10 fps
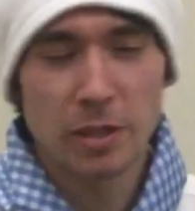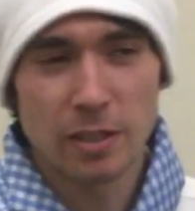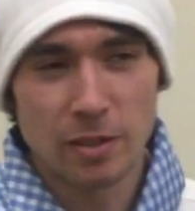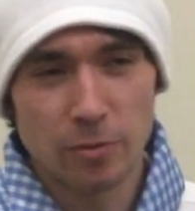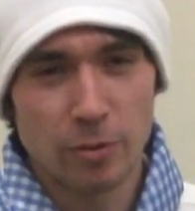
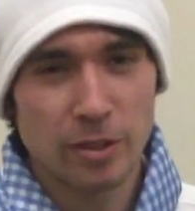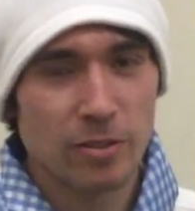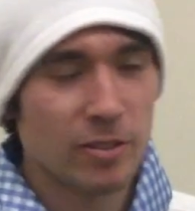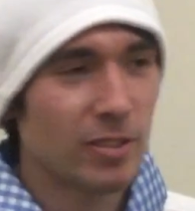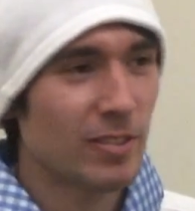Speaking of
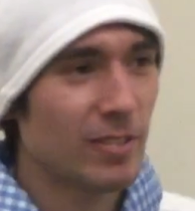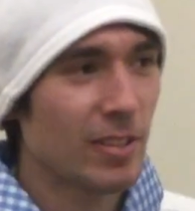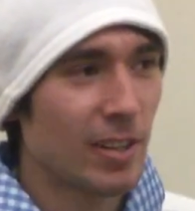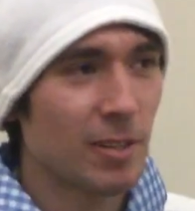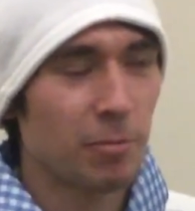which, let's
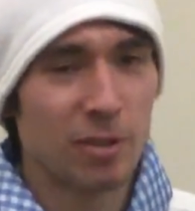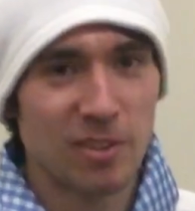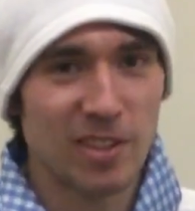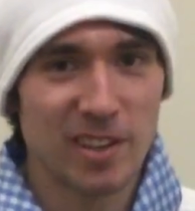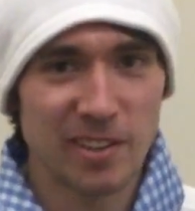talk
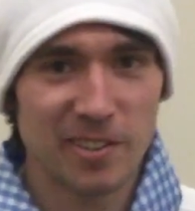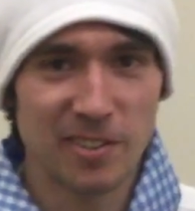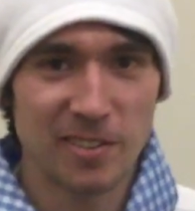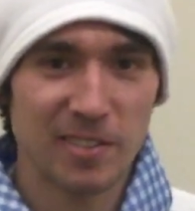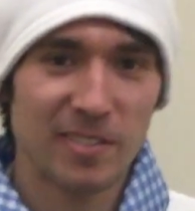about the
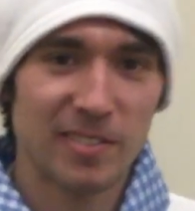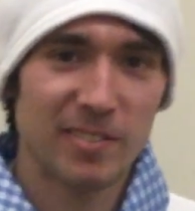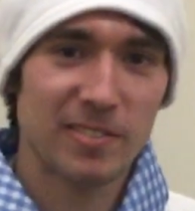characters.